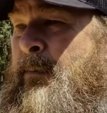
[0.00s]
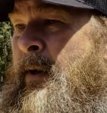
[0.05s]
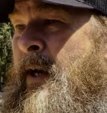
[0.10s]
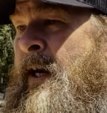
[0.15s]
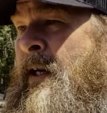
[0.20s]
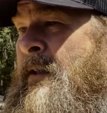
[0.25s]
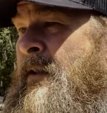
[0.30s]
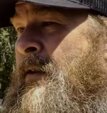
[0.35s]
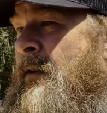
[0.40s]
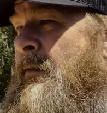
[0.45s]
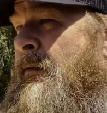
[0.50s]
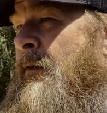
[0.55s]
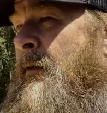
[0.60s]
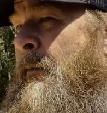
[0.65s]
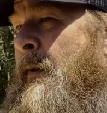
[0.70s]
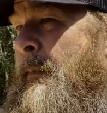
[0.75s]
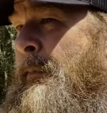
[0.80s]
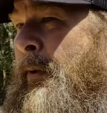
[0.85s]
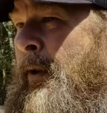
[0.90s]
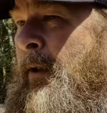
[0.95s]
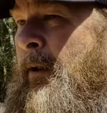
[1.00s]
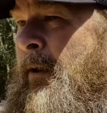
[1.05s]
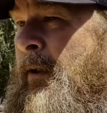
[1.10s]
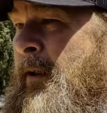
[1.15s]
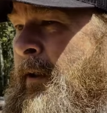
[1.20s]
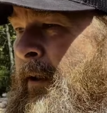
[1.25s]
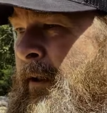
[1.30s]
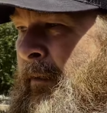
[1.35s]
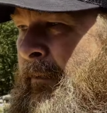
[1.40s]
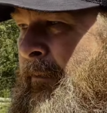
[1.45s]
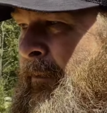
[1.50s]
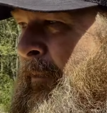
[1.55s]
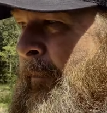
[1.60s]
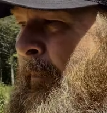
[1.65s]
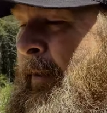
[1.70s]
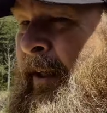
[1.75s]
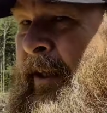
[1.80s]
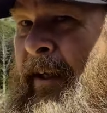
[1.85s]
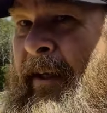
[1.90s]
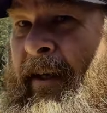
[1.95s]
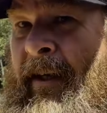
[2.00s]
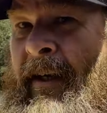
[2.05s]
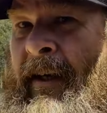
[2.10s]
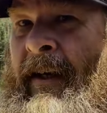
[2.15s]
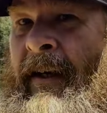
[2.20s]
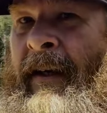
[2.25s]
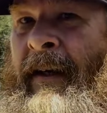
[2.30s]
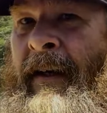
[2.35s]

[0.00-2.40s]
pasture for my perk, for my